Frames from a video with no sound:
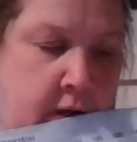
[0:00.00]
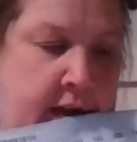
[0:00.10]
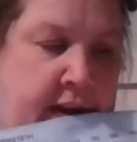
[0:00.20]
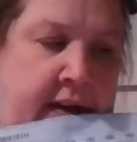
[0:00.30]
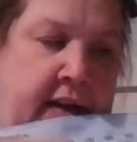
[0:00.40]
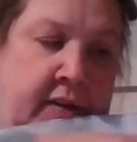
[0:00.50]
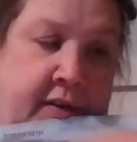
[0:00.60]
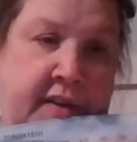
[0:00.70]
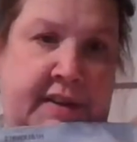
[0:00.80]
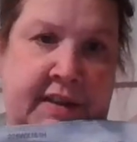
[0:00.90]
and
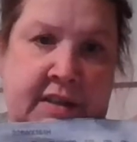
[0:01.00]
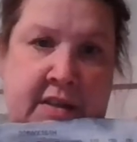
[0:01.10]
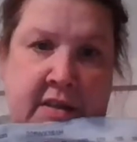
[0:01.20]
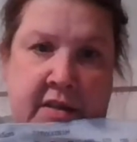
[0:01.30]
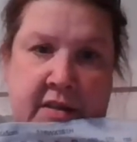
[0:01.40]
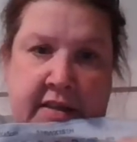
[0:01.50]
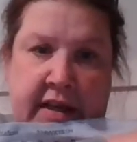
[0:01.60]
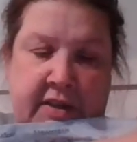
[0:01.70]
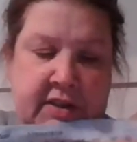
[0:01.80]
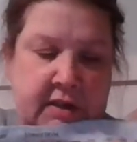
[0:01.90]
either this
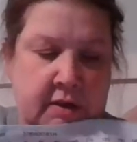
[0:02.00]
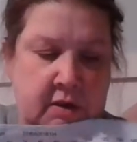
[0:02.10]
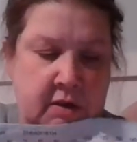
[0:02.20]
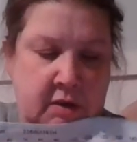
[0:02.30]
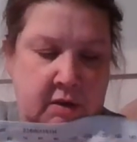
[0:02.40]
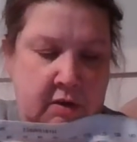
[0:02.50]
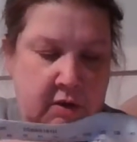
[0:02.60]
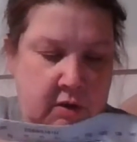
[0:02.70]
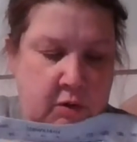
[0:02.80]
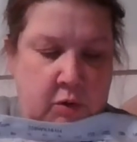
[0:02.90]
section
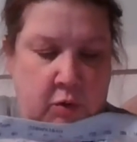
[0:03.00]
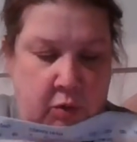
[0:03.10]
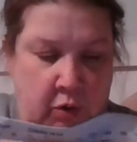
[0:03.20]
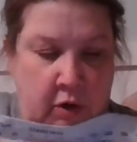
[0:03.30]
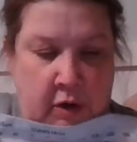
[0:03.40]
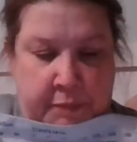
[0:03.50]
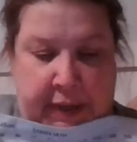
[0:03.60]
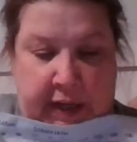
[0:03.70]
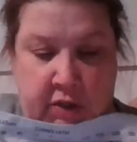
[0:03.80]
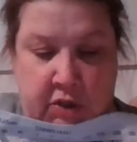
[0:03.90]
or
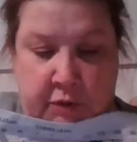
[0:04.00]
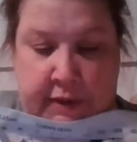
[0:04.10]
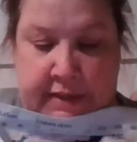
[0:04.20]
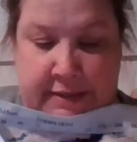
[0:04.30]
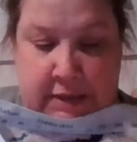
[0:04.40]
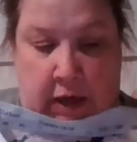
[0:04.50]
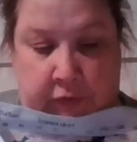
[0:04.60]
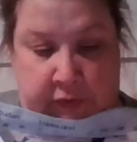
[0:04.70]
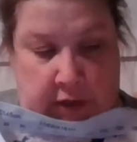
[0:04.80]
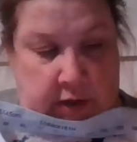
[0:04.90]
Pikachu
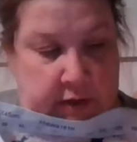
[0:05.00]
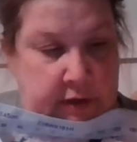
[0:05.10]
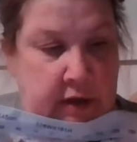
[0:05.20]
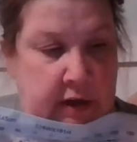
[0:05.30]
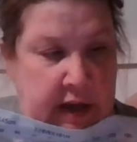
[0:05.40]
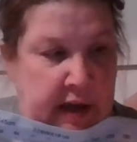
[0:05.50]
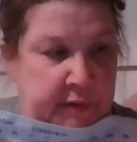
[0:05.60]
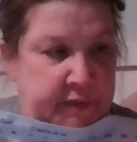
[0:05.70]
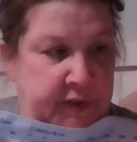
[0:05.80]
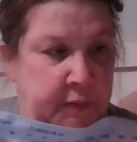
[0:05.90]
itself done, I
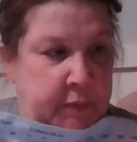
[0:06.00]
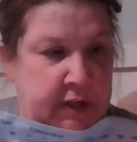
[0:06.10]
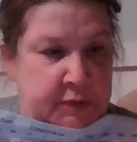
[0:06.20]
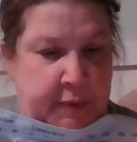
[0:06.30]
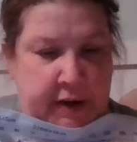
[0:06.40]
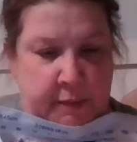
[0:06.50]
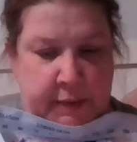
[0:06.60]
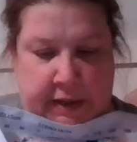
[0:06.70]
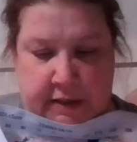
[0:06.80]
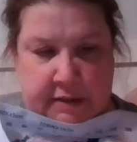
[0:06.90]
would feel much better,
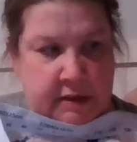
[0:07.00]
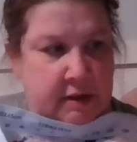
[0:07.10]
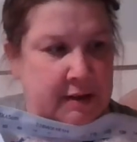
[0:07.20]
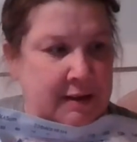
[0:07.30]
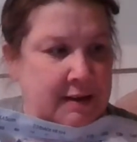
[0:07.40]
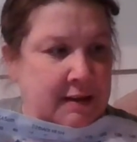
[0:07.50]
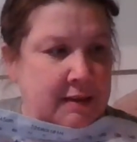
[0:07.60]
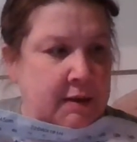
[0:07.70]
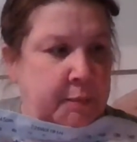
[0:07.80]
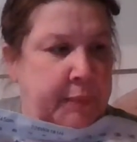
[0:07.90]
because
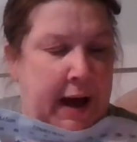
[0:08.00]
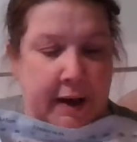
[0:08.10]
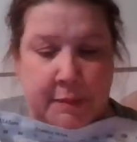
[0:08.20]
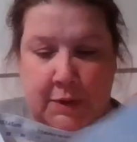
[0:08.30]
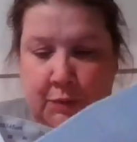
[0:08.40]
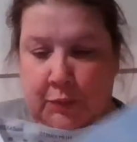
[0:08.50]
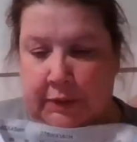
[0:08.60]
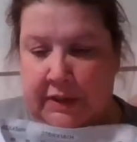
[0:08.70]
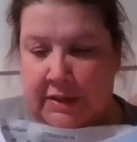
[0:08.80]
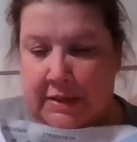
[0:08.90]
the bottom is
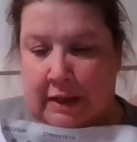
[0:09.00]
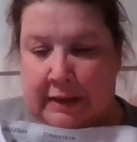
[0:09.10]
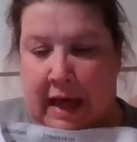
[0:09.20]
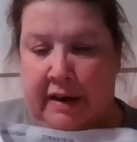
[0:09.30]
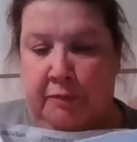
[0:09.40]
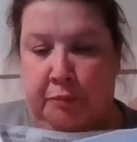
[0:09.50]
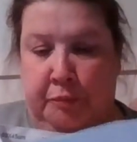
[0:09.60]
really just a lot of